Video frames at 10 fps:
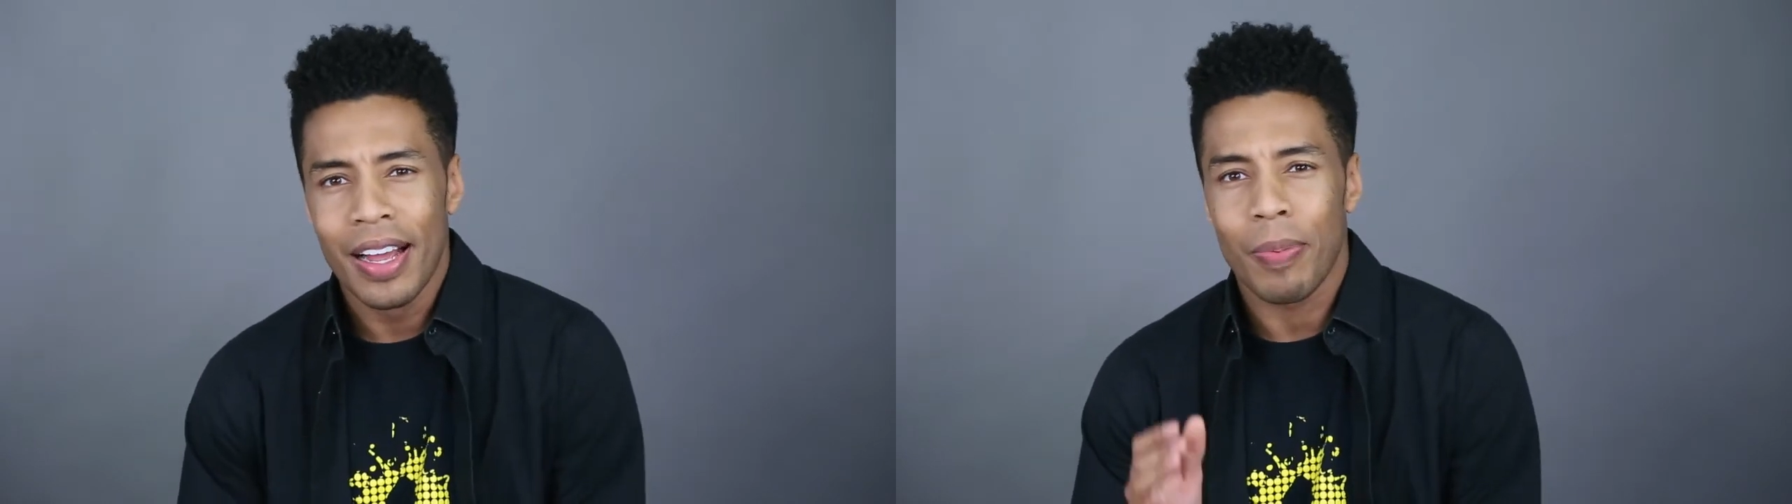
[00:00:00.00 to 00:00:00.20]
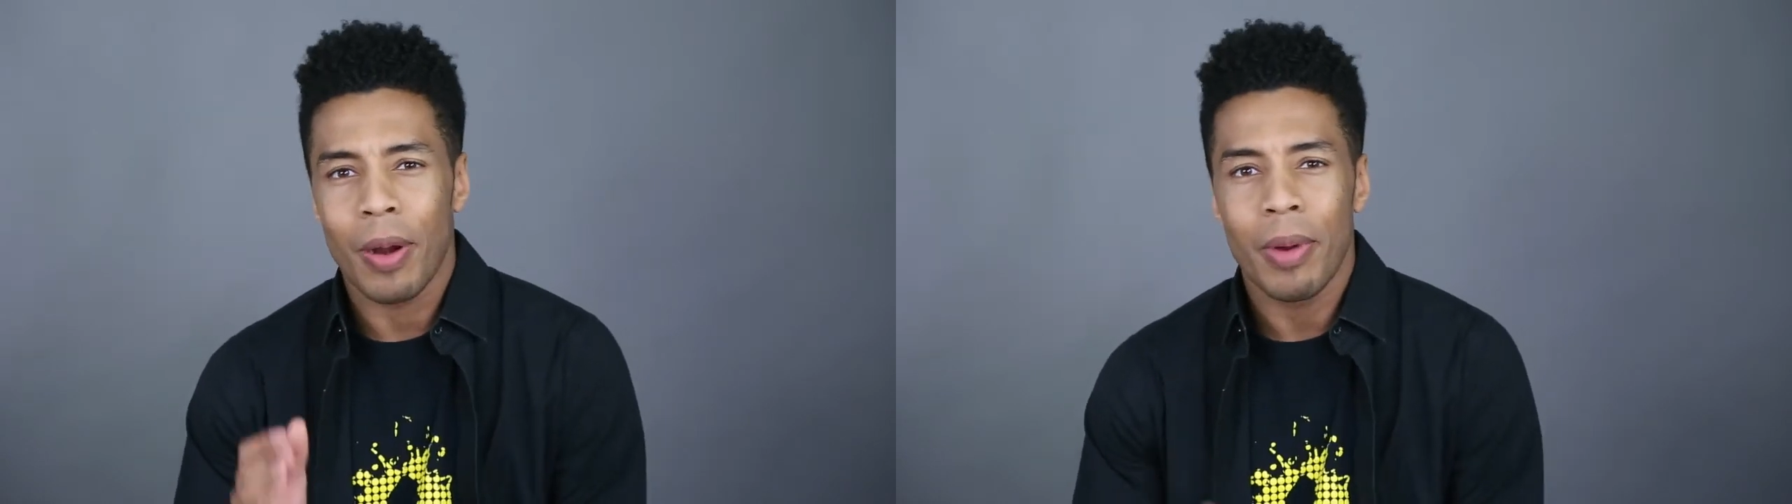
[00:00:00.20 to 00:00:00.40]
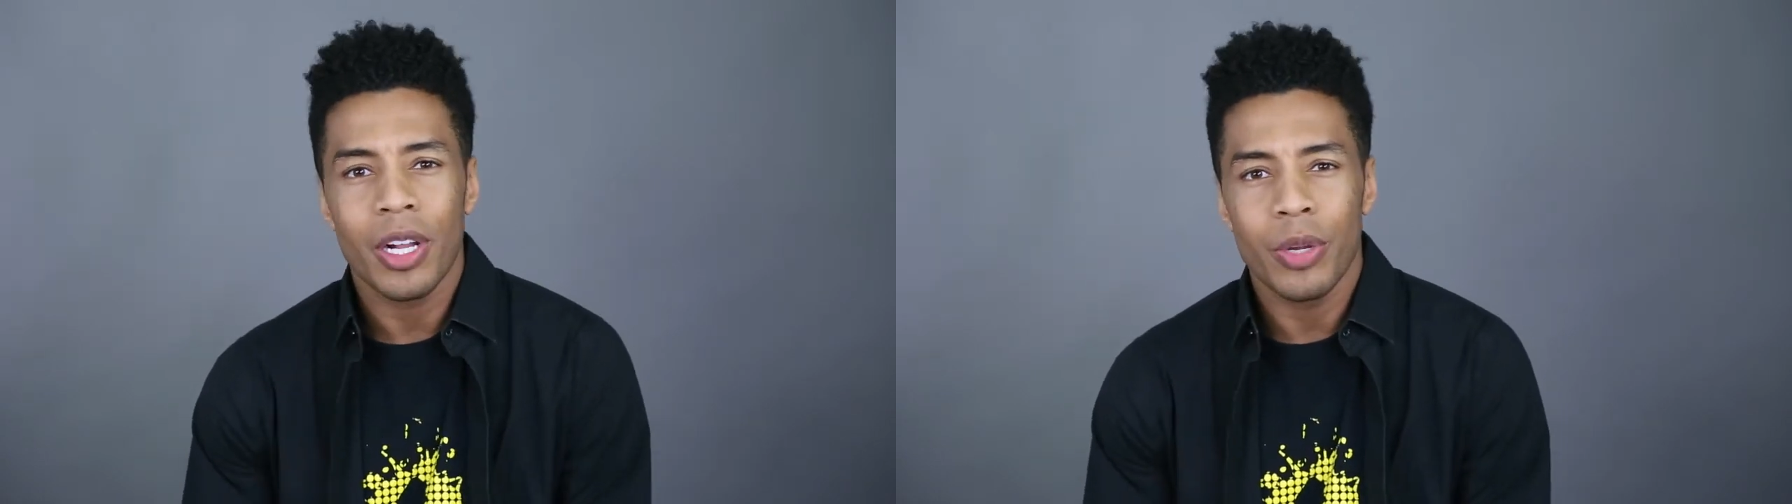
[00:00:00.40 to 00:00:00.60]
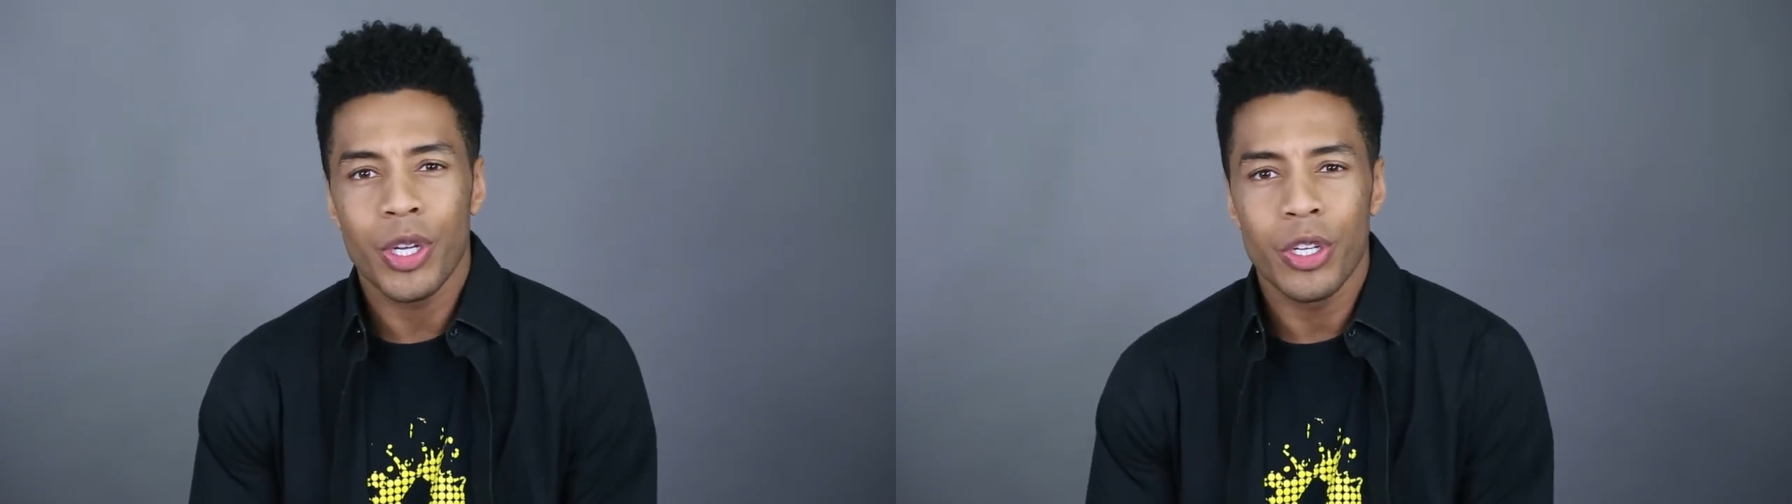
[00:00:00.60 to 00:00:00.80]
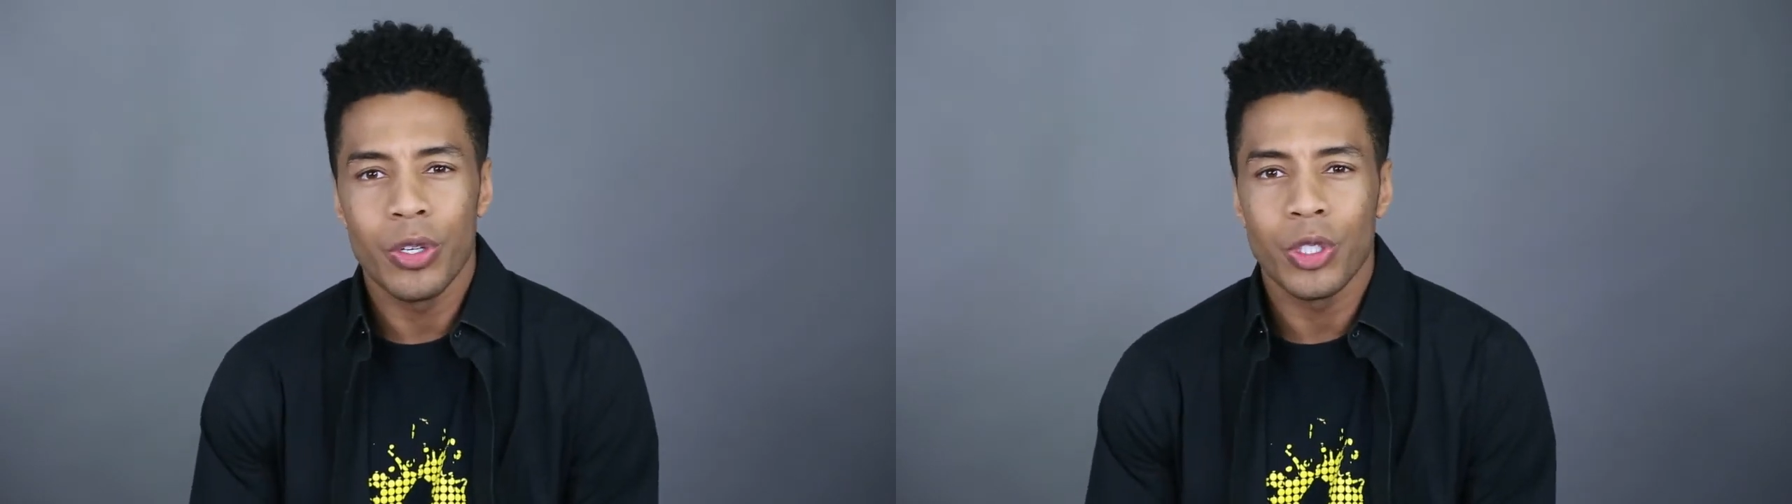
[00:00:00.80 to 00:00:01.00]
Primarily,
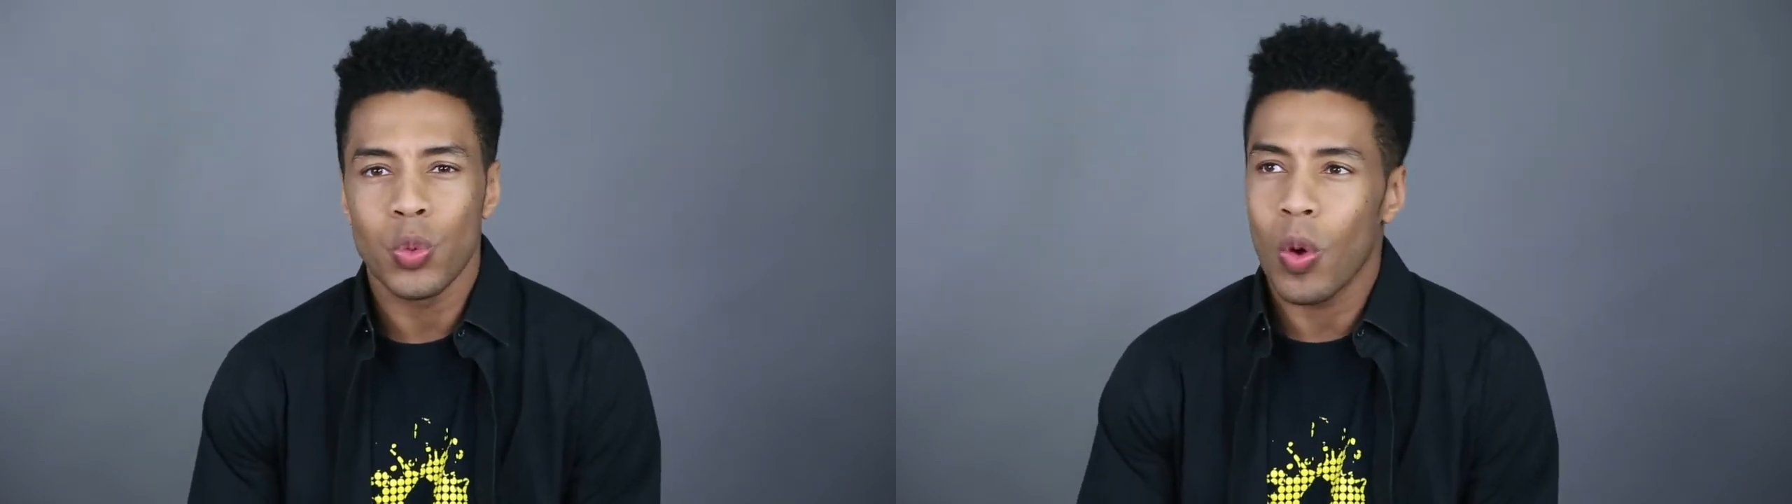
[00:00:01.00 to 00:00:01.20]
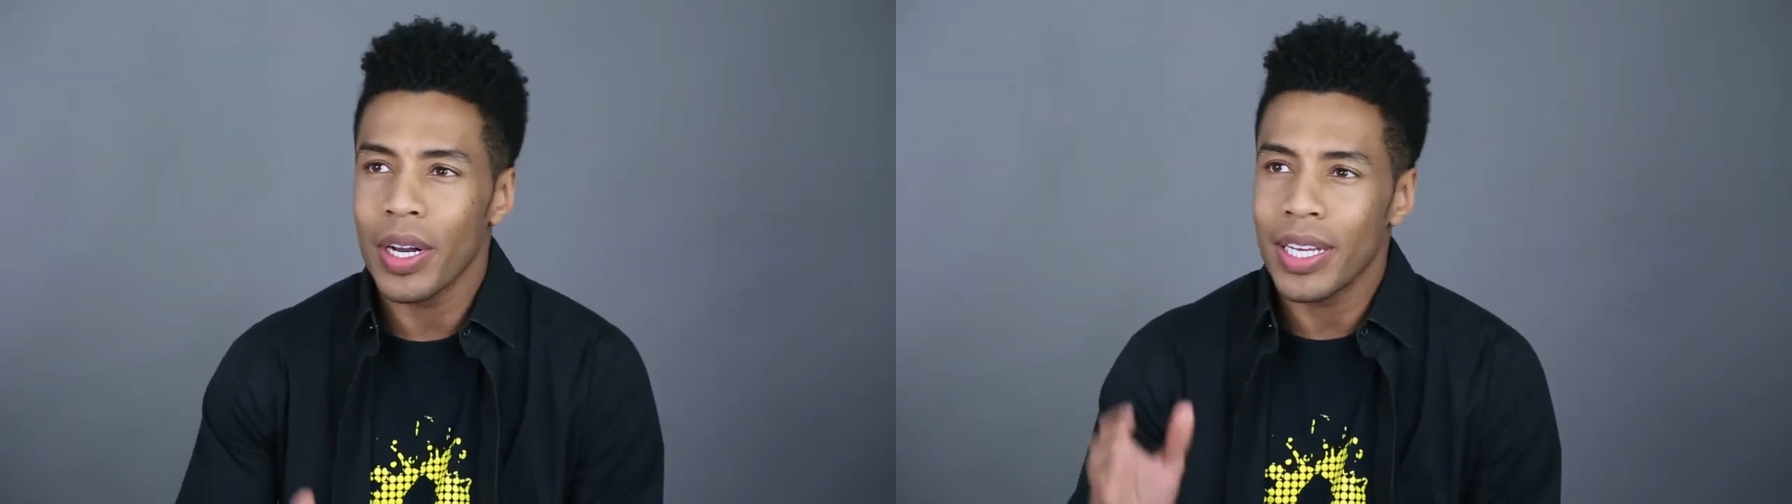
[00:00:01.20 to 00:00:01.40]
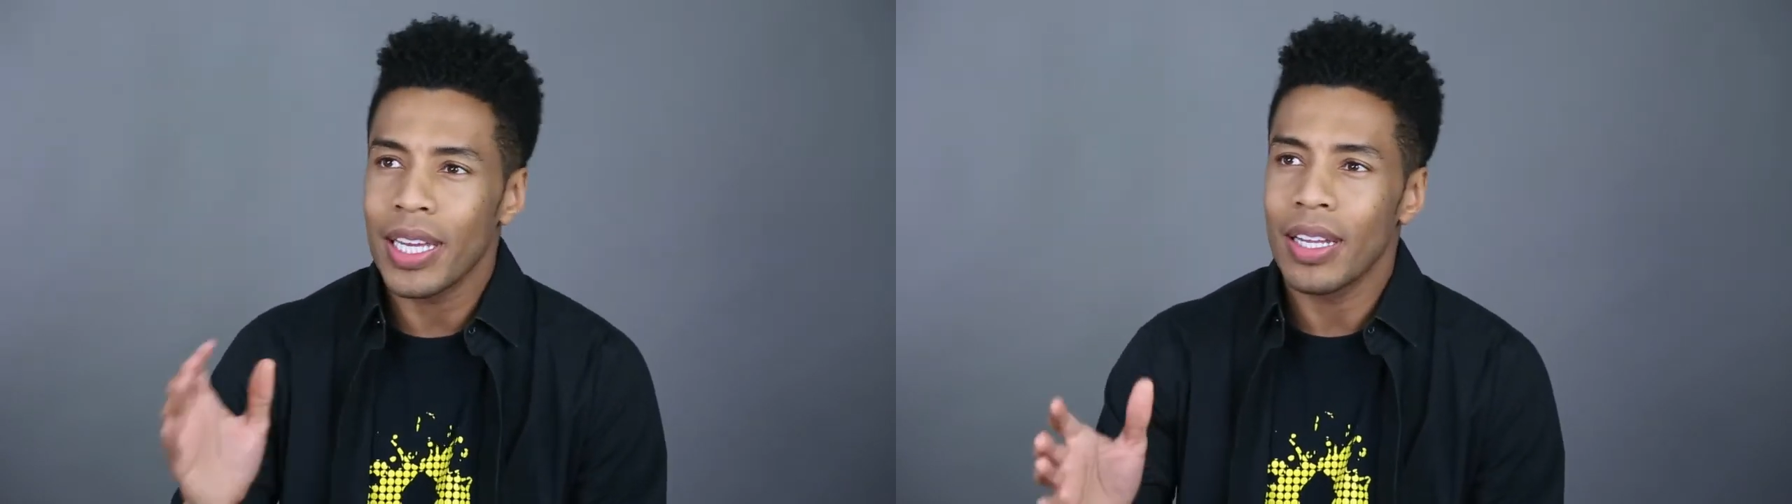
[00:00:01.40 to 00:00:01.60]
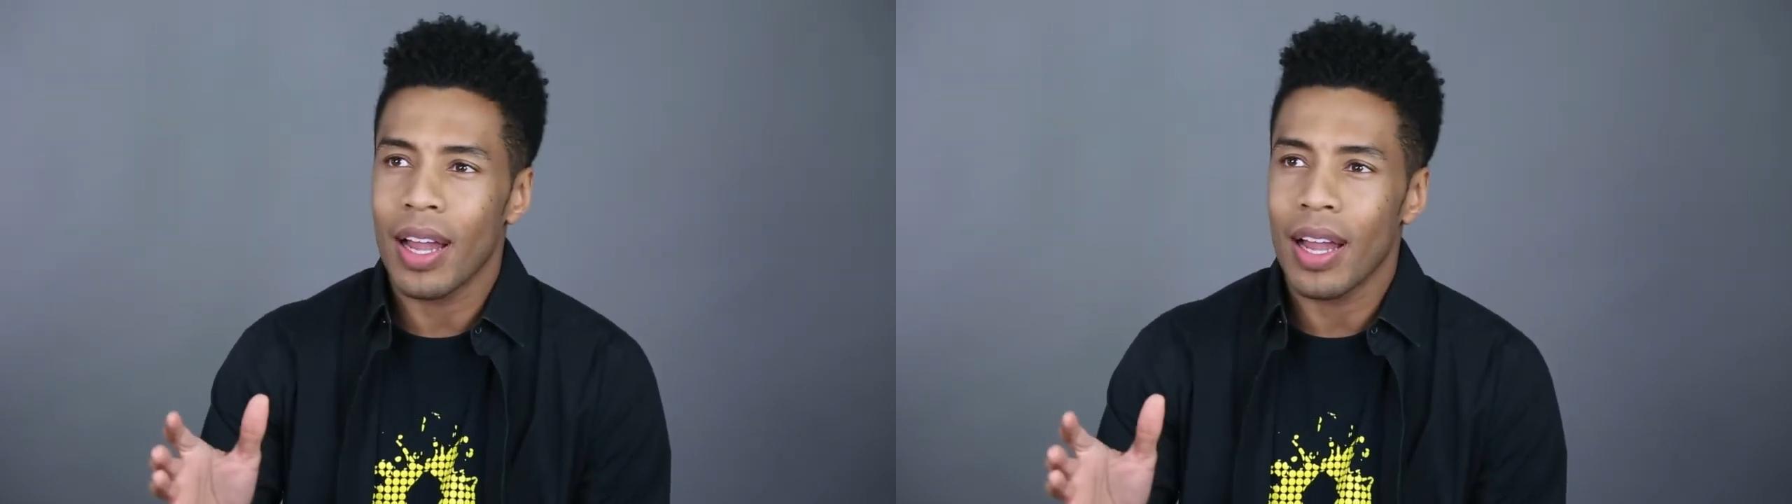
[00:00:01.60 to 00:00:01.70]
we use one key